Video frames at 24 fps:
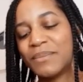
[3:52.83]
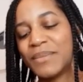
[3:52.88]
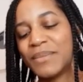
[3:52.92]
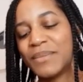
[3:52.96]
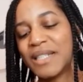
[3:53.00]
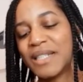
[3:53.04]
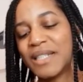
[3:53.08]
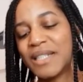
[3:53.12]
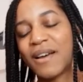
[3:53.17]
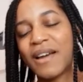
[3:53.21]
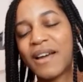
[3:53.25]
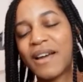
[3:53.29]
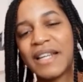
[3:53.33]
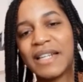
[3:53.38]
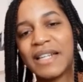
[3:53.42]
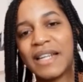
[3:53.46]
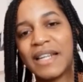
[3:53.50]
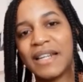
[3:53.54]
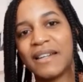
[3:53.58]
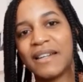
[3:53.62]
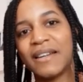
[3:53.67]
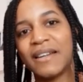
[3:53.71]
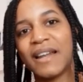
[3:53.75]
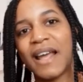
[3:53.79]

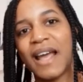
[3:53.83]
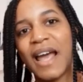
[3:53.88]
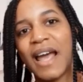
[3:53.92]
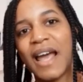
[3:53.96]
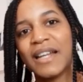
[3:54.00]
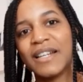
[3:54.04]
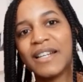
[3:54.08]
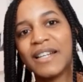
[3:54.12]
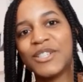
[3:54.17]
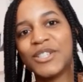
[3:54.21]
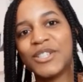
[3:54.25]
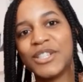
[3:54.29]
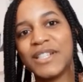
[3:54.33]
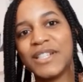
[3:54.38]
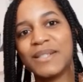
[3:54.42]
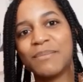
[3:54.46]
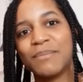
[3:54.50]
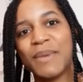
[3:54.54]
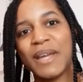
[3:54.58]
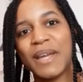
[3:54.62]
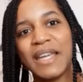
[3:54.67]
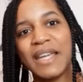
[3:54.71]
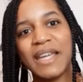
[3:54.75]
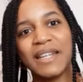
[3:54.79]
designing, and she's
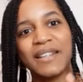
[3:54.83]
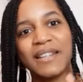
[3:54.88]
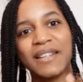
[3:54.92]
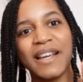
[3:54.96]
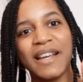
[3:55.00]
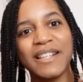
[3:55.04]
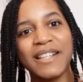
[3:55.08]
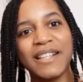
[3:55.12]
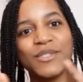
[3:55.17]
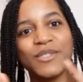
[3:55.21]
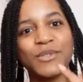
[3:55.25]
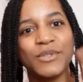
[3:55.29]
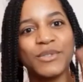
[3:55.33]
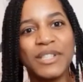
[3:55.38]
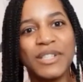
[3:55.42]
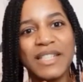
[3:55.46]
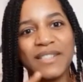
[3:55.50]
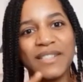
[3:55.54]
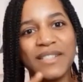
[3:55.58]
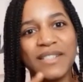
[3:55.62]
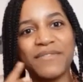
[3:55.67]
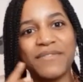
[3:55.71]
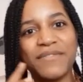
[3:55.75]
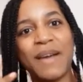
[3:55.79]
making like
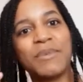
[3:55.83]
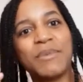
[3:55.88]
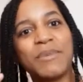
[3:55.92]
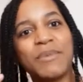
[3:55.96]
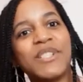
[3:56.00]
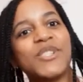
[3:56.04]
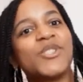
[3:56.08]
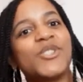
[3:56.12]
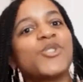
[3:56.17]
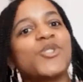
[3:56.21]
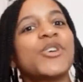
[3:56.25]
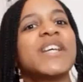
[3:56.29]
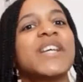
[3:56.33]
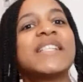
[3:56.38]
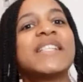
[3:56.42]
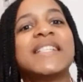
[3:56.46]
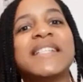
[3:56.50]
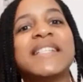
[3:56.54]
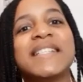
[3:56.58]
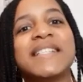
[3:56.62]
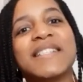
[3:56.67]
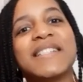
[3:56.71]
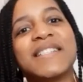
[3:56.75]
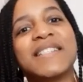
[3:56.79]
these fabulous
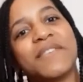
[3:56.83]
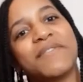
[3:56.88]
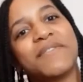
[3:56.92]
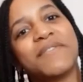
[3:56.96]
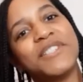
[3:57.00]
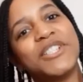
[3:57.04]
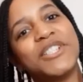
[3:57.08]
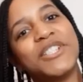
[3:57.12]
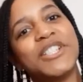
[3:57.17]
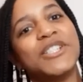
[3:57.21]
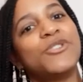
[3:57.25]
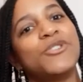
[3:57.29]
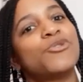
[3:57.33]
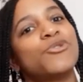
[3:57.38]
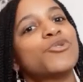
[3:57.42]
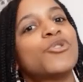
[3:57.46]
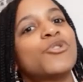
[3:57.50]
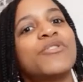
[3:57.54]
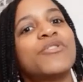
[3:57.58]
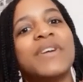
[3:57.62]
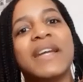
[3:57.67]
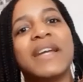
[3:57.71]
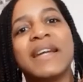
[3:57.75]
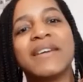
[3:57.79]
dresses and stuff, and she's
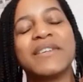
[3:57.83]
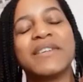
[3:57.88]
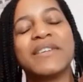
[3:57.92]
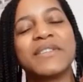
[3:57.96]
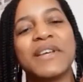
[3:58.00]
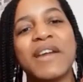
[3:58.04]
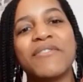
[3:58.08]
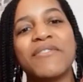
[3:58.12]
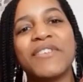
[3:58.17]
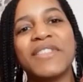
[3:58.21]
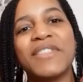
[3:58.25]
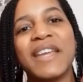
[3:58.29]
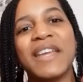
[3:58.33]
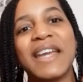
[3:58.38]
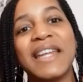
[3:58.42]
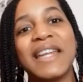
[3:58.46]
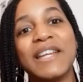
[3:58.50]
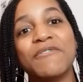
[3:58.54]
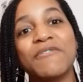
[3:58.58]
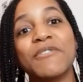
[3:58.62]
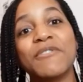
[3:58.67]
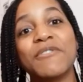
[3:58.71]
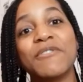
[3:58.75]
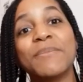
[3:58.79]
drawing everything, and
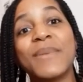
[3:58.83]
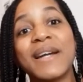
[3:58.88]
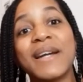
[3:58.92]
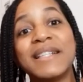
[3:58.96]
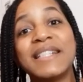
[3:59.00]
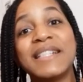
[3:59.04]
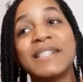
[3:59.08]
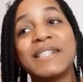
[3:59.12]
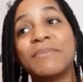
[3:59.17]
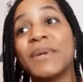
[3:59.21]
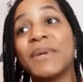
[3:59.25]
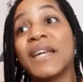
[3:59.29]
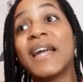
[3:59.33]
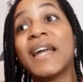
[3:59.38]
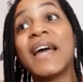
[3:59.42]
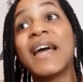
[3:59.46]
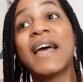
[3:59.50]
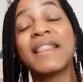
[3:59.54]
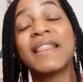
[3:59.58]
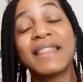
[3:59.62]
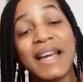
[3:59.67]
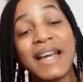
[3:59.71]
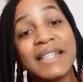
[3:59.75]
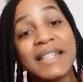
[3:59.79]
it reminded me
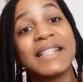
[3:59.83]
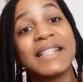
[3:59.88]
that's